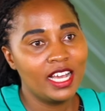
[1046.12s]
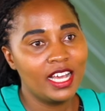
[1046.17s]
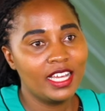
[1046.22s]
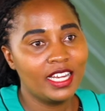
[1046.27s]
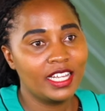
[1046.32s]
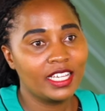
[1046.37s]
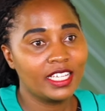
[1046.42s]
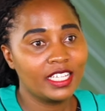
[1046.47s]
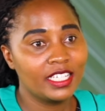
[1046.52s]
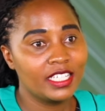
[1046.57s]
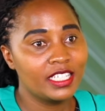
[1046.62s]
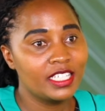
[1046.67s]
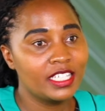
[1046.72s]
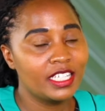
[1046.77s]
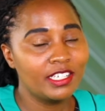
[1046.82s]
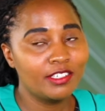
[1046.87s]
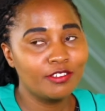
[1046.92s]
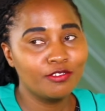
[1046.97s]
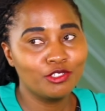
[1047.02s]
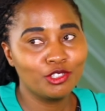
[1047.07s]
And I can
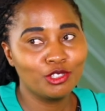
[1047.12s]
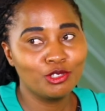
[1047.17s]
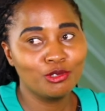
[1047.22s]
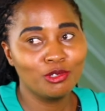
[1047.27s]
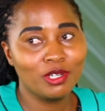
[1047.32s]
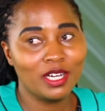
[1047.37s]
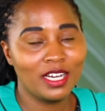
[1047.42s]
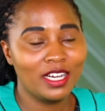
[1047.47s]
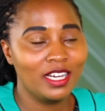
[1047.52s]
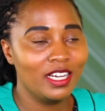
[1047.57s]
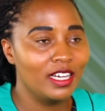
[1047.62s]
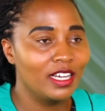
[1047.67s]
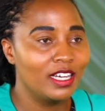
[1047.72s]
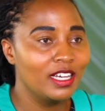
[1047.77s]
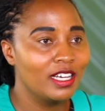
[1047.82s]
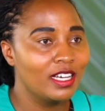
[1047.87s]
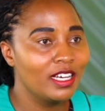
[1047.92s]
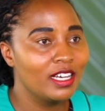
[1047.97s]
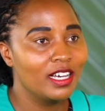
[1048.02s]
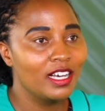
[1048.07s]
tell you for sure
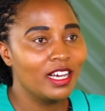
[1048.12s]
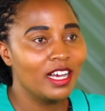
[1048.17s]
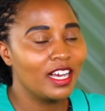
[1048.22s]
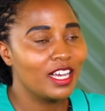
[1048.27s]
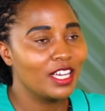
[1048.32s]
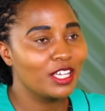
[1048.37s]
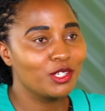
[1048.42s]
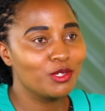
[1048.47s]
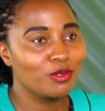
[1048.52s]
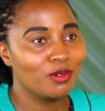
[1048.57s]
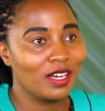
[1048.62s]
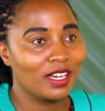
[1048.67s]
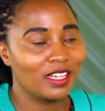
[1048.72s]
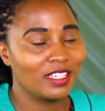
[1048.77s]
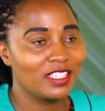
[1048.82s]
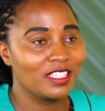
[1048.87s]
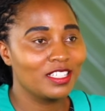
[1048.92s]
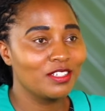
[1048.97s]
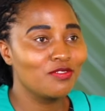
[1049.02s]
it worked.